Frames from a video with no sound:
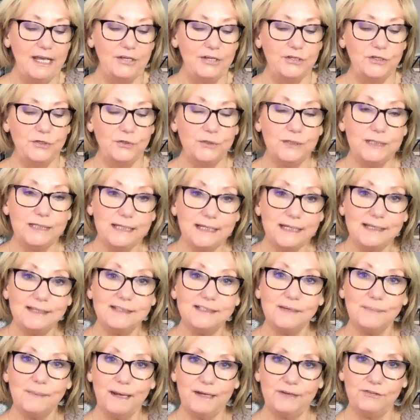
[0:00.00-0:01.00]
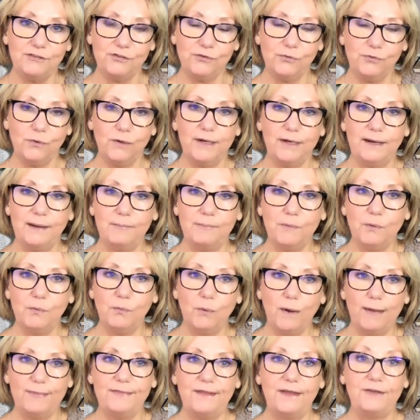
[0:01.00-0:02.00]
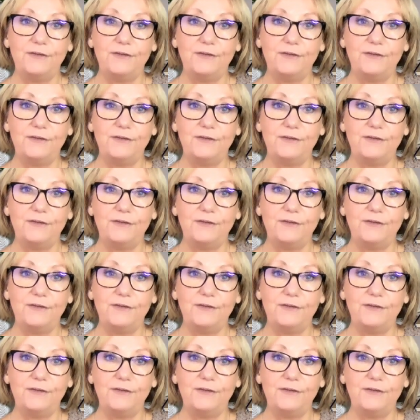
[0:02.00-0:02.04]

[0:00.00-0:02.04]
you need to make sure, number one,